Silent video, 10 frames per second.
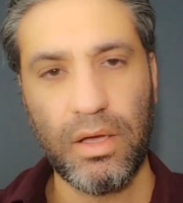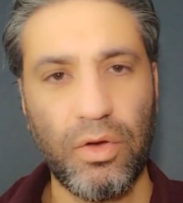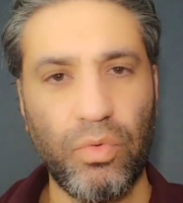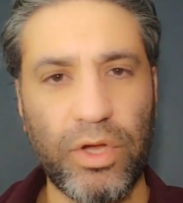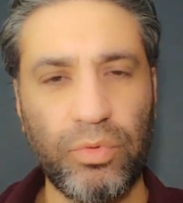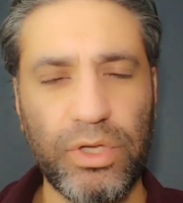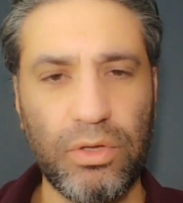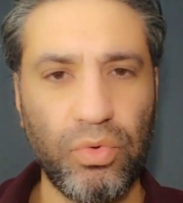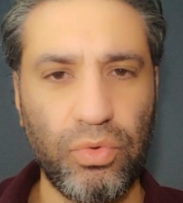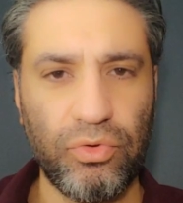When we
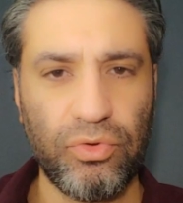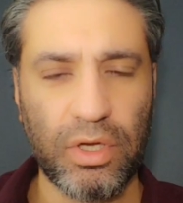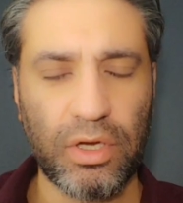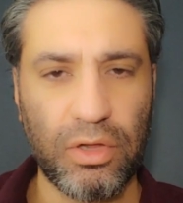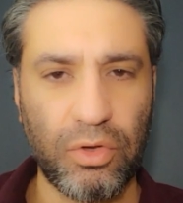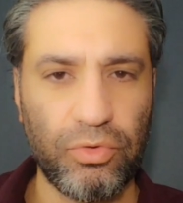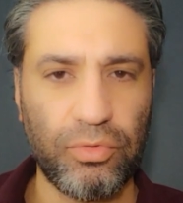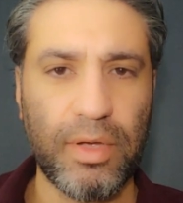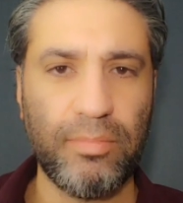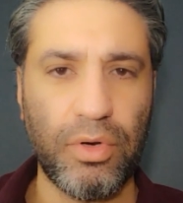lose a close
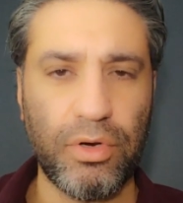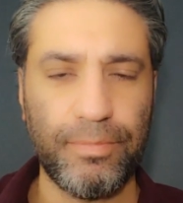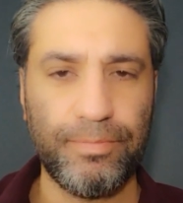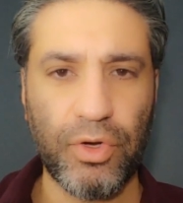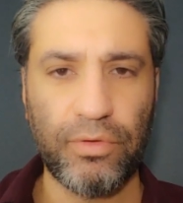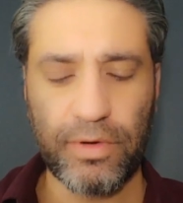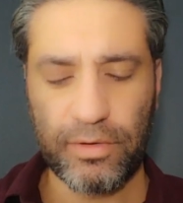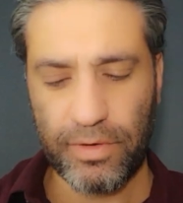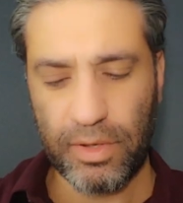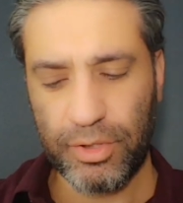member of our
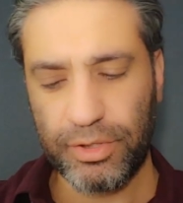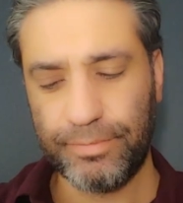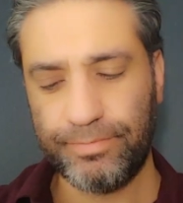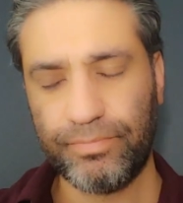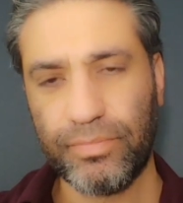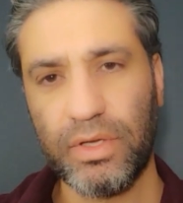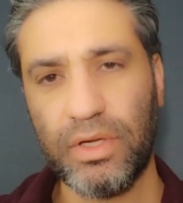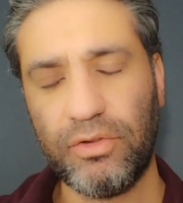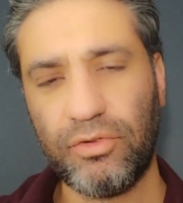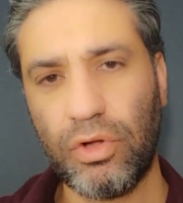family, it
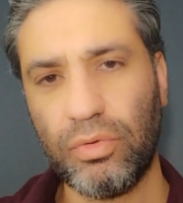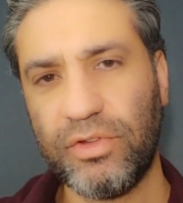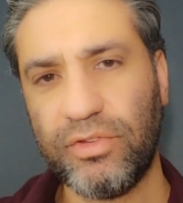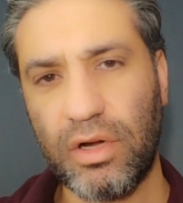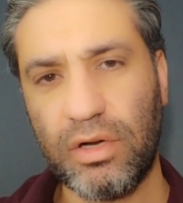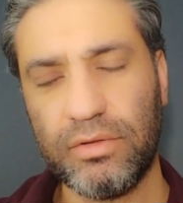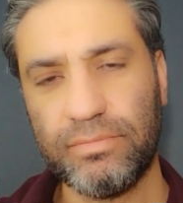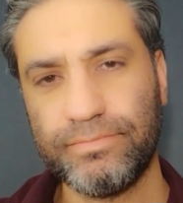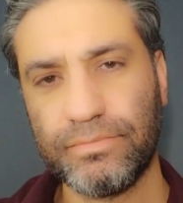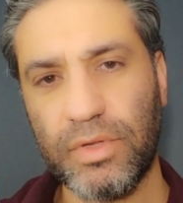is always hard,
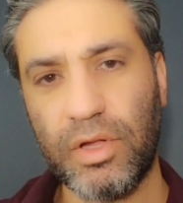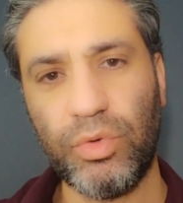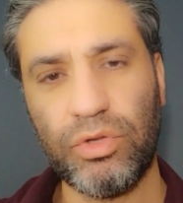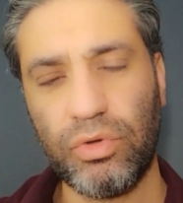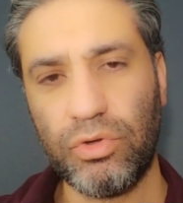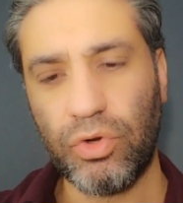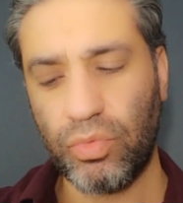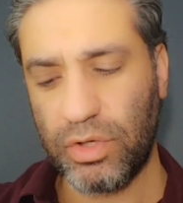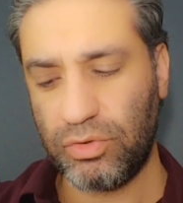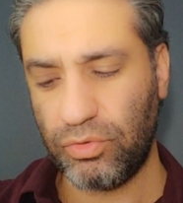and we don't know
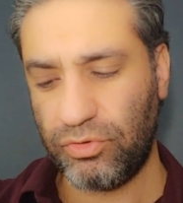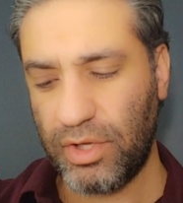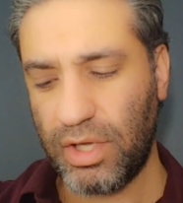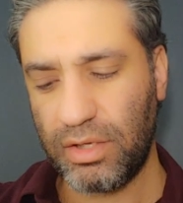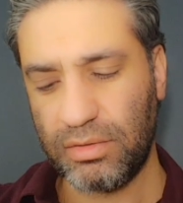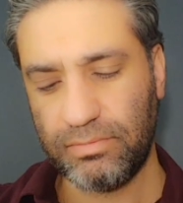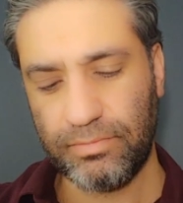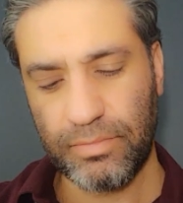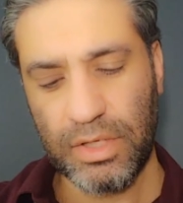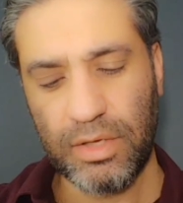what to say.
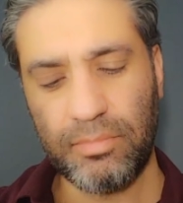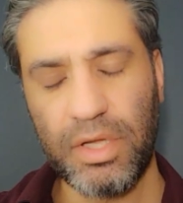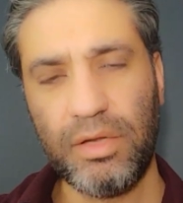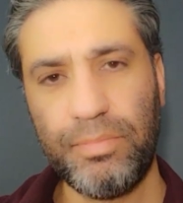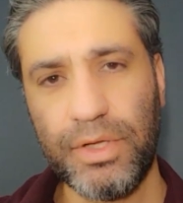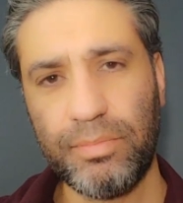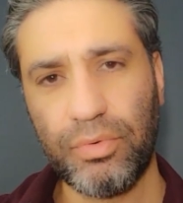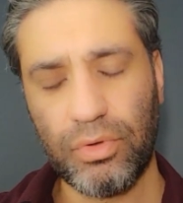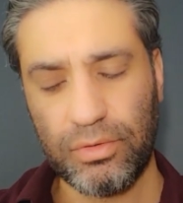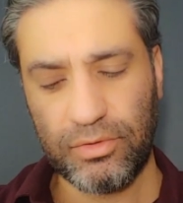Many
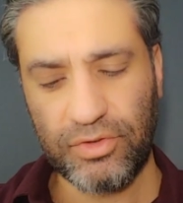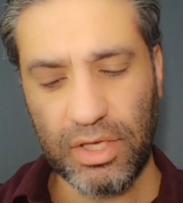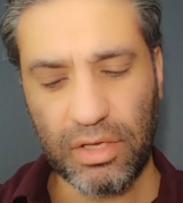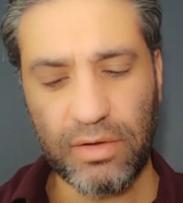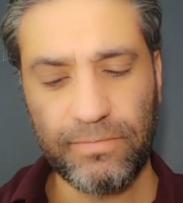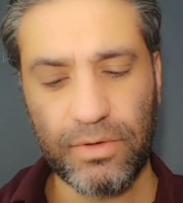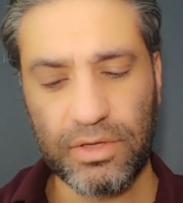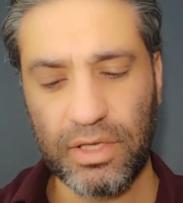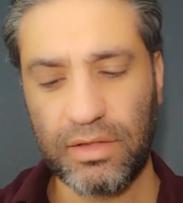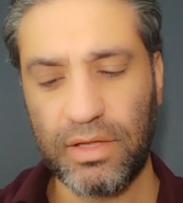people say
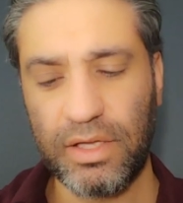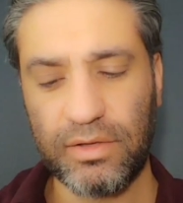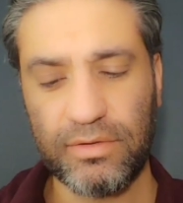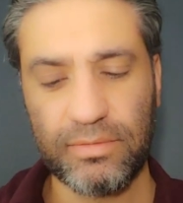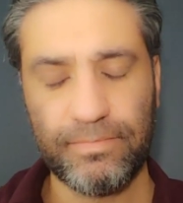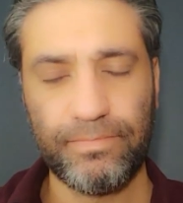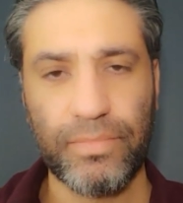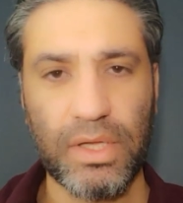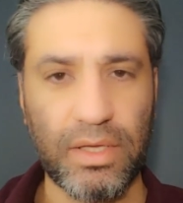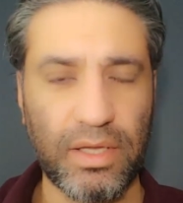comforting things,
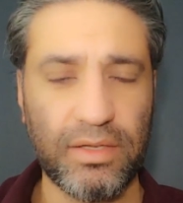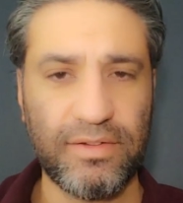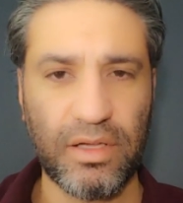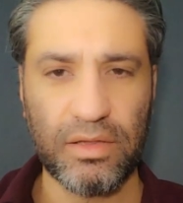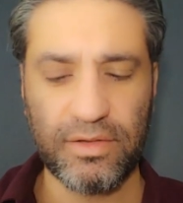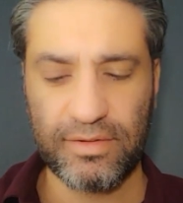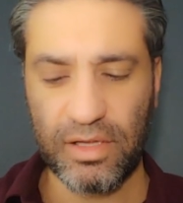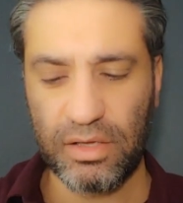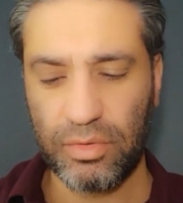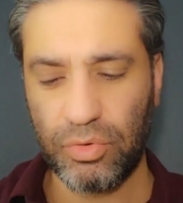and it's
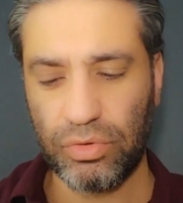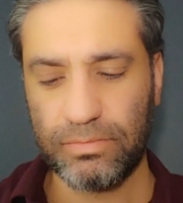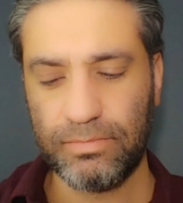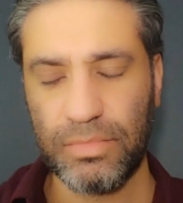understandable.